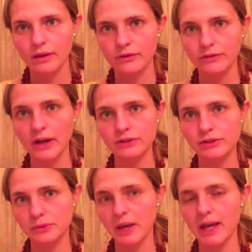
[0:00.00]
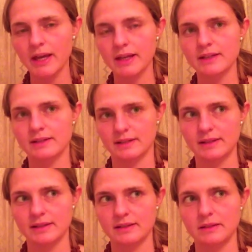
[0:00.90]
Feng Shui is a
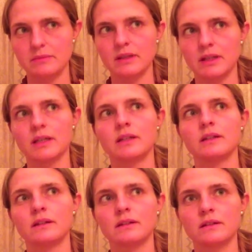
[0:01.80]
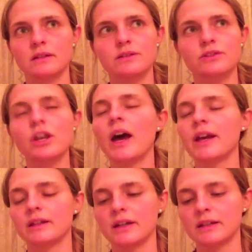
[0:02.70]
system in
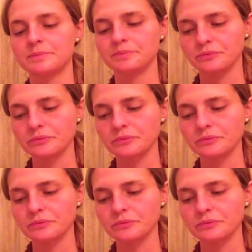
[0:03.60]
China